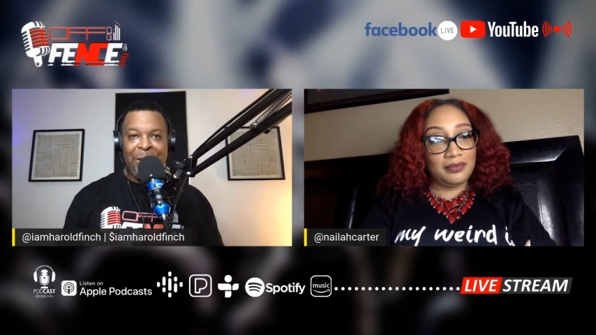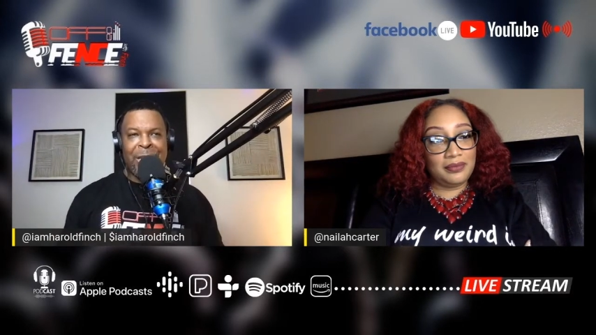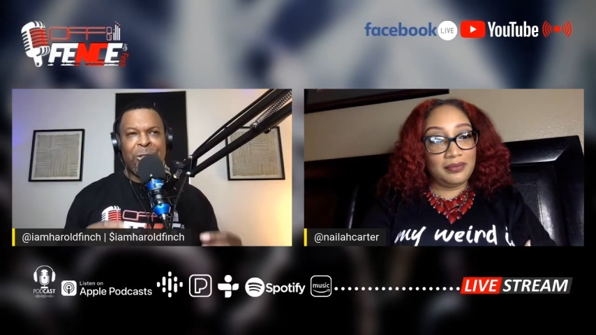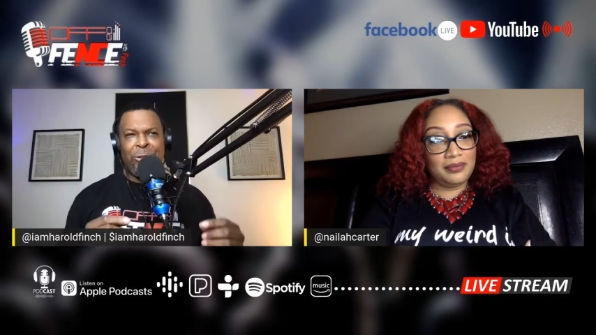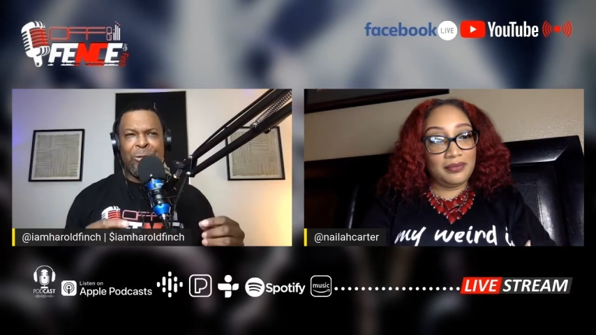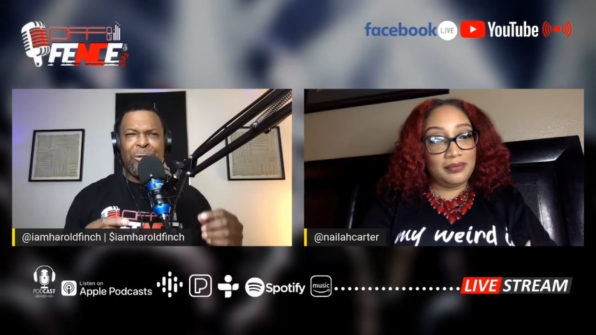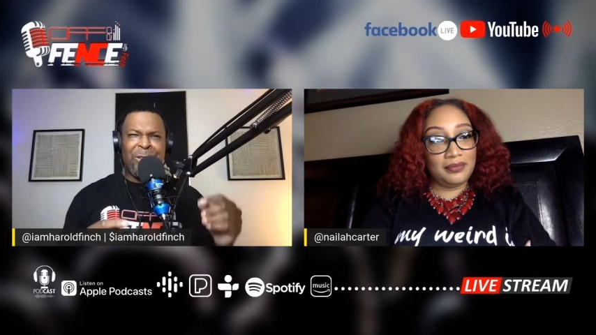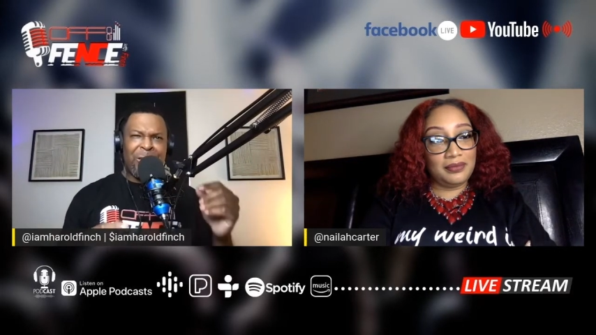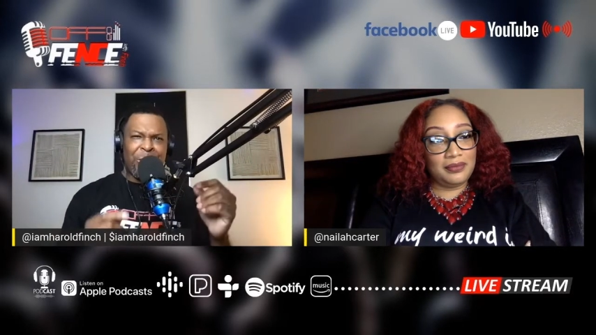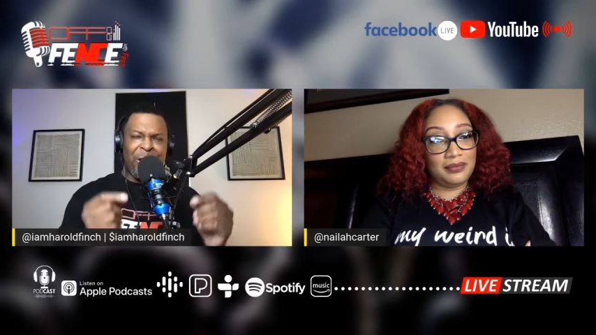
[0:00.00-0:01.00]
Speaker 1: that you
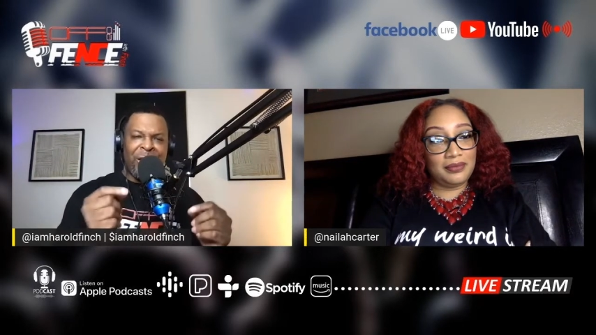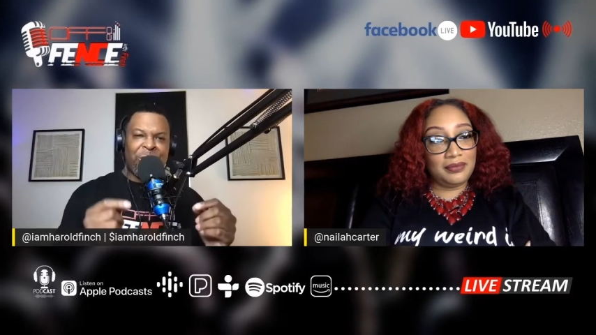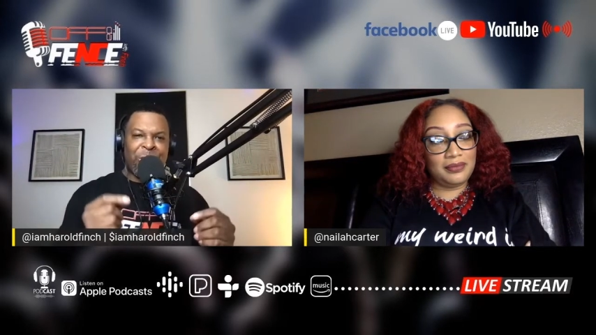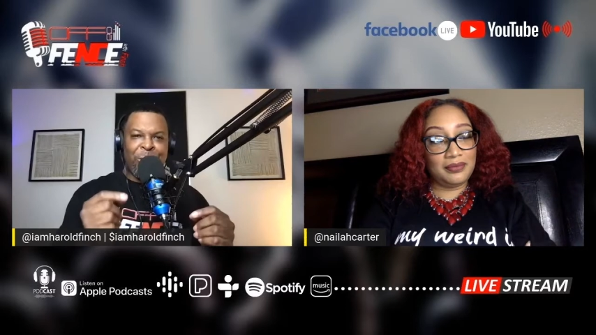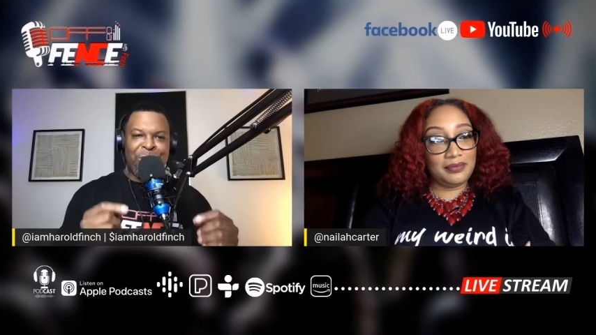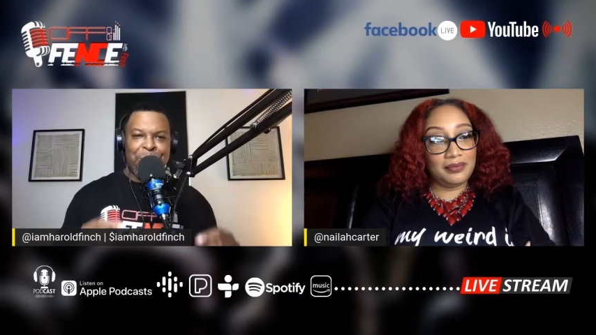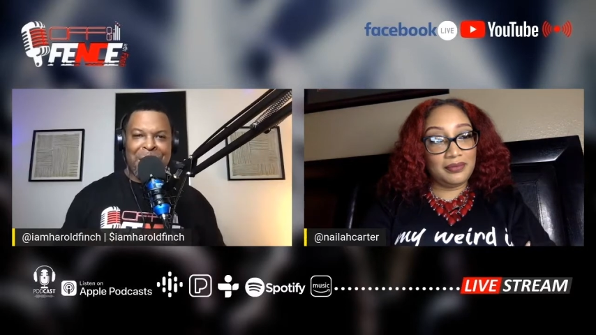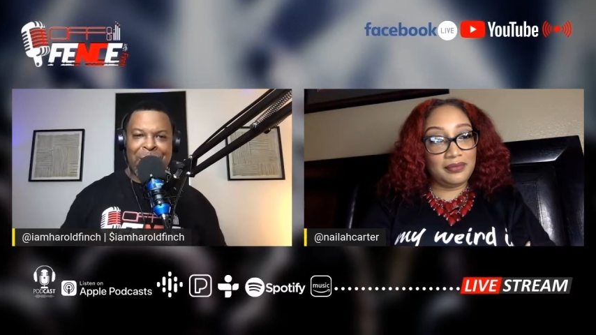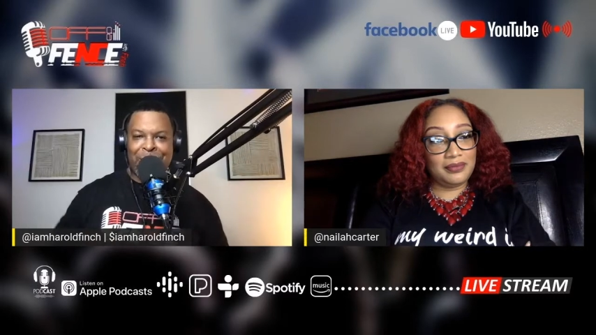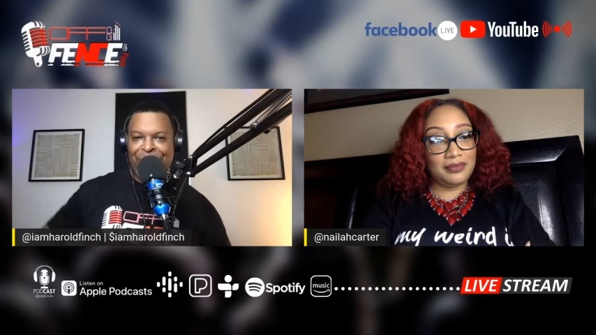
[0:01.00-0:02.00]
you're uncertain
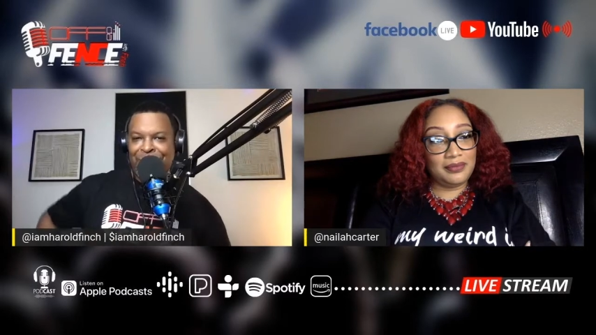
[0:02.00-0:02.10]
about?